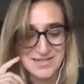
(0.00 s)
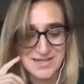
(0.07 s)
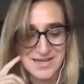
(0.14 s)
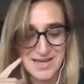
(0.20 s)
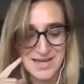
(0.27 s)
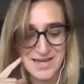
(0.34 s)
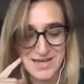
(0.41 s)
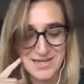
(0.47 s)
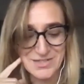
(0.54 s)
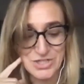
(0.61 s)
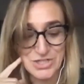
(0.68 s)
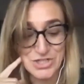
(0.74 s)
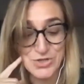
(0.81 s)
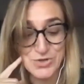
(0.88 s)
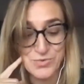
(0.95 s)
to
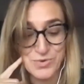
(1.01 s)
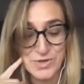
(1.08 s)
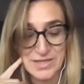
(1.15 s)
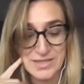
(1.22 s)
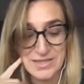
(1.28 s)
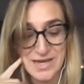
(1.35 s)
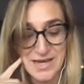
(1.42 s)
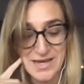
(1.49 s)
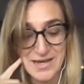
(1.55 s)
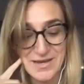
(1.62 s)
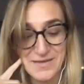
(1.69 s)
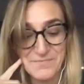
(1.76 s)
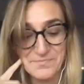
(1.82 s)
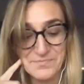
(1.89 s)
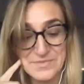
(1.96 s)
do with
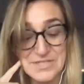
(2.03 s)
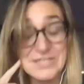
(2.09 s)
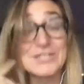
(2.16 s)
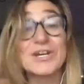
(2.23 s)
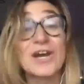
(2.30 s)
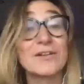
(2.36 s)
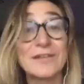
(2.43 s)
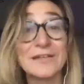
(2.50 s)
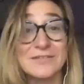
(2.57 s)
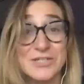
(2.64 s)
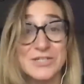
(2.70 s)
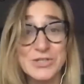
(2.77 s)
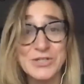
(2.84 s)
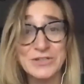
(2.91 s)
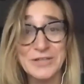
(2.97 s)

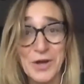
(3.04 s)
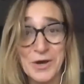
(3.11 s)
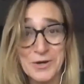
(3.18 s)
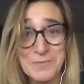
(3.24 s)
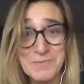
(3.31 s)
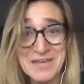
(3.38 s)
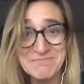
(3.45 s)
digital economy.